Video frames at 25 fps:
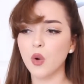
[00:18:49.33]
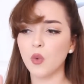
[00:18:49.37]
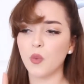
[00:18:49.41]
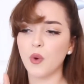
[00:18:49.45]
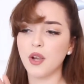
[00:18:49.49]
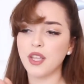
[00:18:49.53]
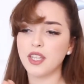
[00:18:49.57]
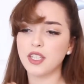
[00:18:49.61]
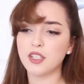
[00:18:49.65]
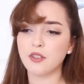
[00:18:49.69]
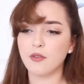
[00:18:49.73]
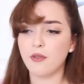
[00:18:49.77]

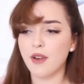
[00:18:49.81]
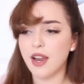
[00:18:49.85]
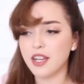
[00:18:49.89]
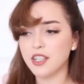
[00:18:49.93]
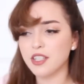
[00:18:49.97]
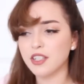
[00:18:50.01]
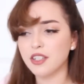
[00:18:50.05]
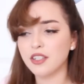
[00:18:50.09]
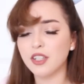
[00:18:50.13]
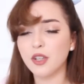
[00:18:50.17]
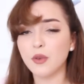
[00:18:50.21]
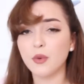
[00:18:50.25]
what
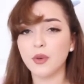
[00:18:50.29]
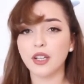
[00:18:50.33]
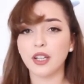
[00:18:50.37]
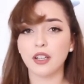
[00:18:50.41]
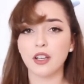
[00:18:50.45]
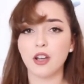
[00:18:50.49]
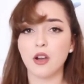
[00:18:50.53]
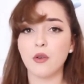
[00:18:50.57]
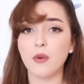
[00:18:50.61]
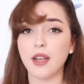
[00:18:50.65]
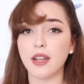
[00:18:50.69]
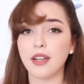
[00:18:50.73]
direction you want to
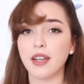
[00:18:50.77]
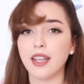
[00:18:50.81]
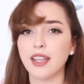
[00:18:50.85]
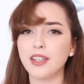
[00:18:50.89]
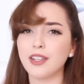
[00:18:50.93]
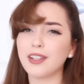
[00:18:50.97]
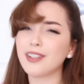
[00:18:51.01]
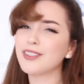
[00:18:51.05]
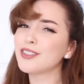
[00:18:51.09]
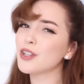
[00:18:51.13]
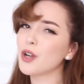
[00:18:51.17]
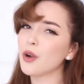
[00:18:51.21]
go in, and
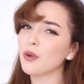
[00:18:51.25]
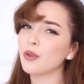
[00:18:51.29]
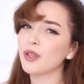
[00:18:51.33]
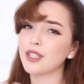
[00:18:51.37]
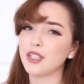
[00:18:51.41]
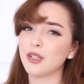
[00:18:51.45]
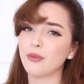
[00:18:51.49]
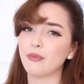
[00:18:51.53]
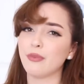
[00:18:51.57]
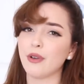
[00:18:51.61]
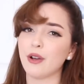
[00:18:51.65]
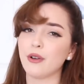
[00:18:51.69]
you can totally
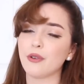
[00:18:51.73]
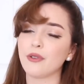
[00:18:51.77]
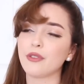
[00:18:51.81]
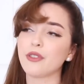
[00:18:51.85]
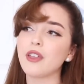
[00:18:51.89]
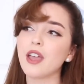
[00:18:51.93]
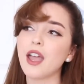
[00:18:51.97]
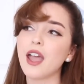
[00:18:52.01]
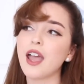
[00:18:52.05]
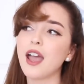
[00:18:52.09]
do both.